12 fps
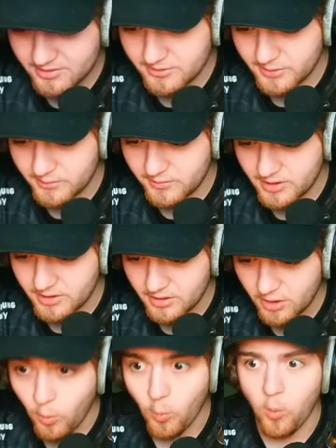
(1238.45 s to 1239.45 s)
21.
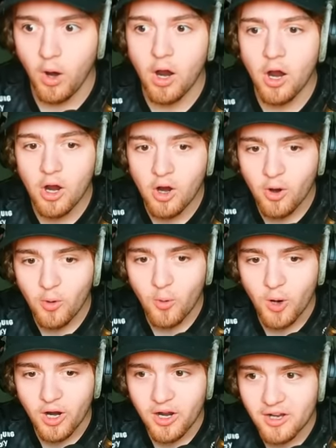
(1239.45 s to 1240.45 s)

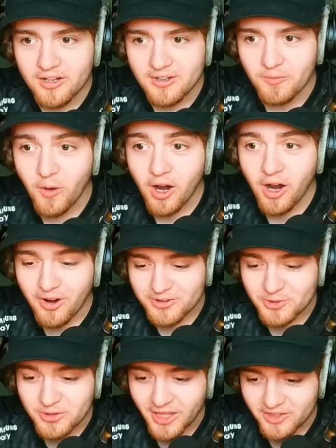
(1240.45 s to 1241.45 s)
Whoa! Whoa,
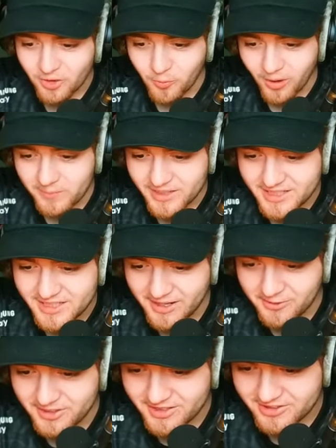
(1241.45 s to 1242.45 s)
dude, they don't want me to
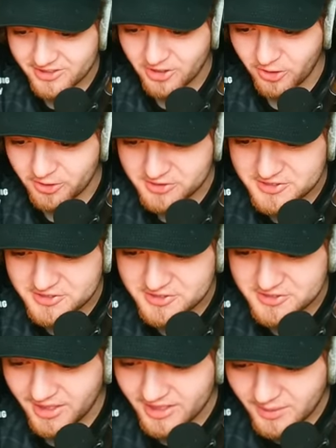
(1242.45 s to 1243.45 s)
count. It's a curse
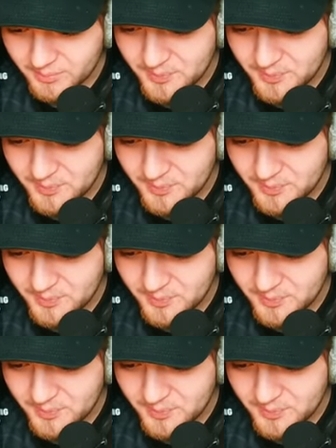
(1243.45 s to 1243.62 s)
in the